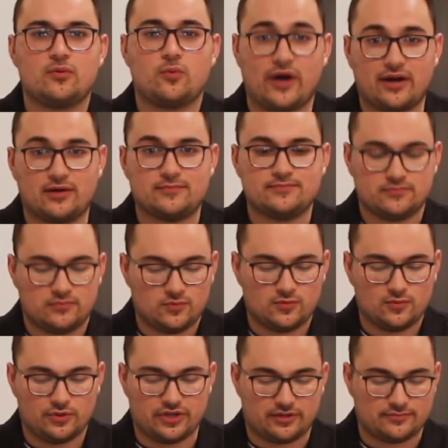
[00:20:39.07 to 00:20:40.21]
Well,
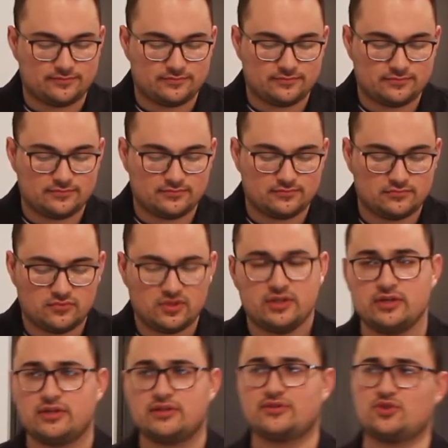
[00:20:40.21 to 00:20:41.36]
we're done.
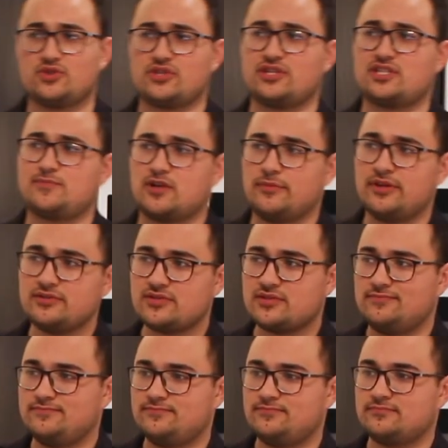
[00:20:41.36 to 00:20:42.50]
This was an
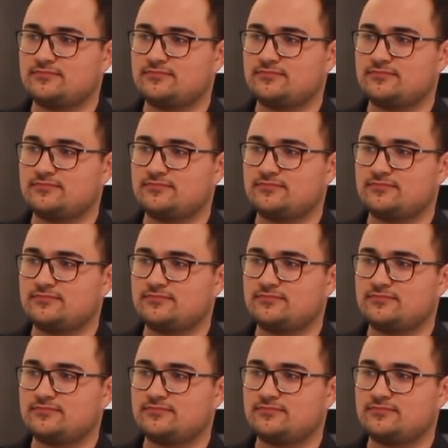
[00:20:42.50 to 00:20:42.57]
experiment.